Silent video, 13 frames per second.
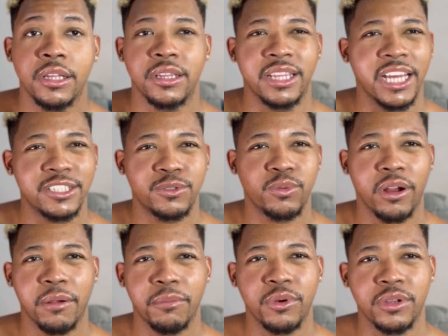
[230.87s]
that's where
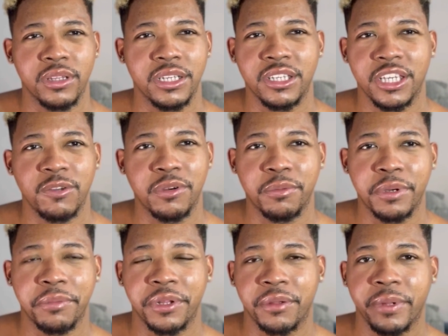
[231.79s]
I'm more lenient with
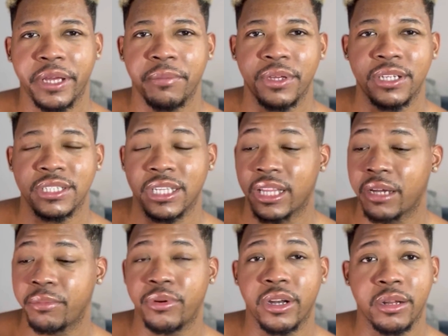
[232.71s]
public play, because at
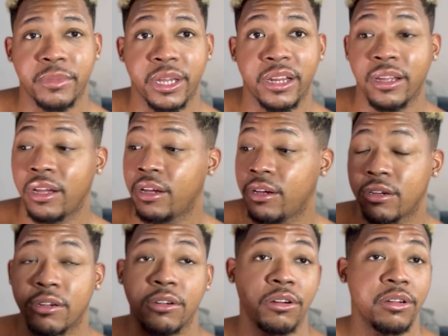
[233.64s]
that point I'm like,
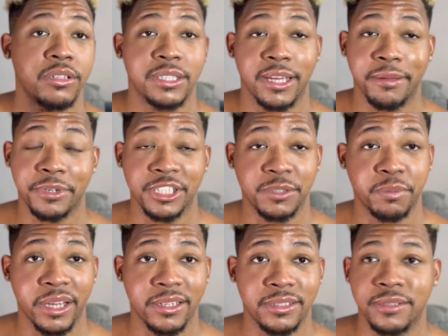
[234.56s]
girl, it's an empty
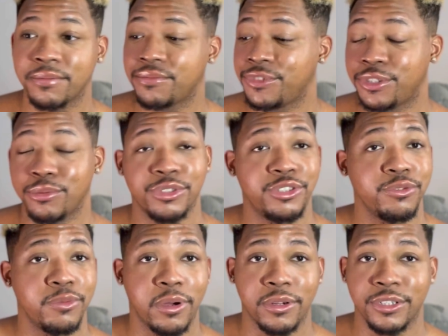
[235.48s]
space, do what you
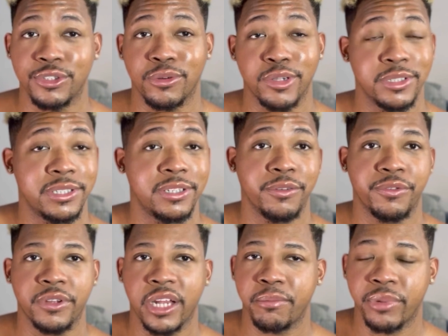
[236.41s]
want, enjoy yourself,
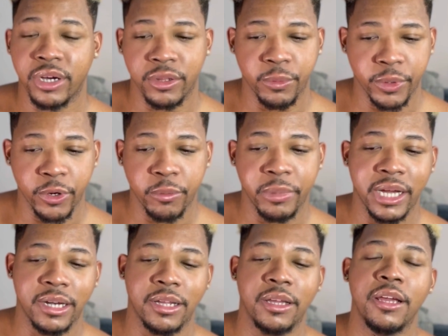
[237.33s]
you're not bothering
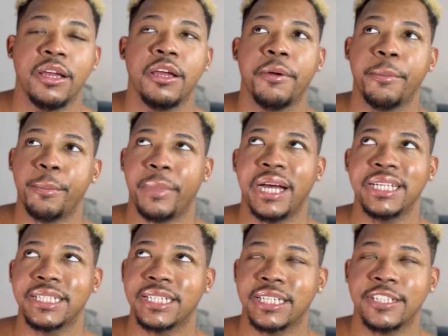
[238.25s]
nobody. My
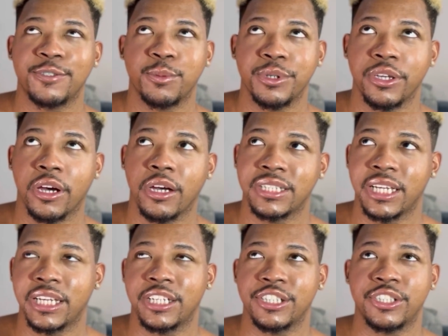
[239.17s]
thing is when y'all
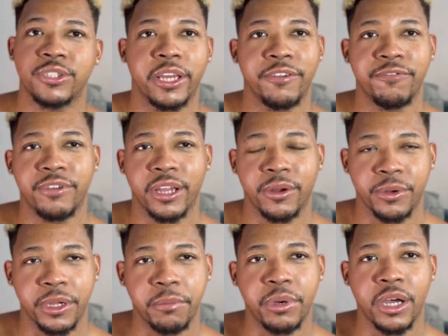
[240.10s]
take it to a
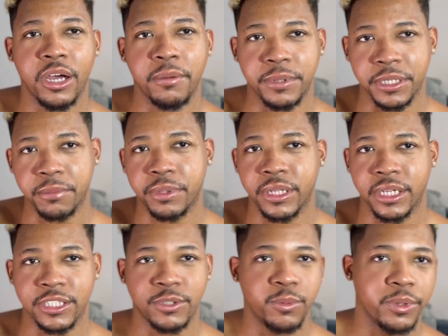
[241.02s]
very public place